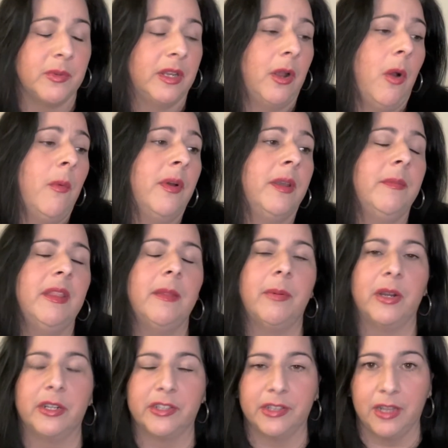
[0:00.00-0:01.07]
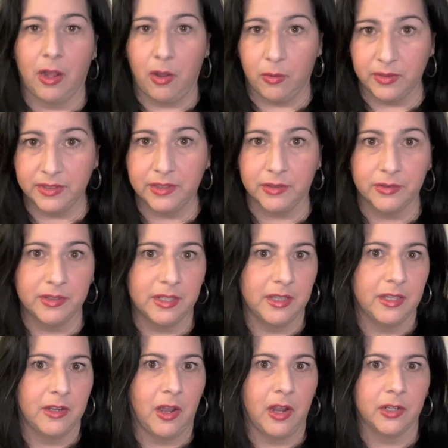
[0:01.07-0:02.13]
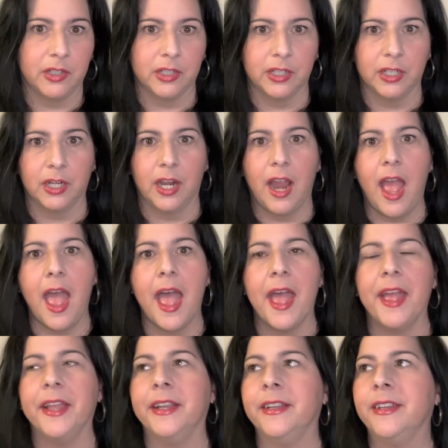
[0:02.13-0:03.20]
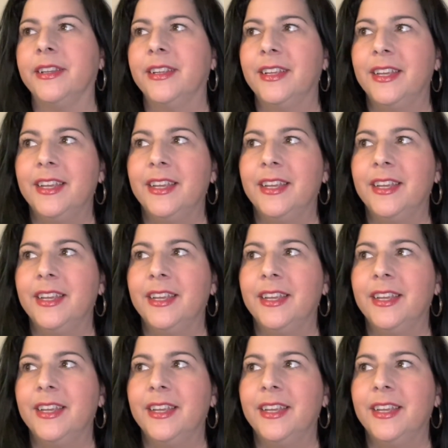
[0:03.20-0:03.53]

We don't want to be the person that always goes to the doctor and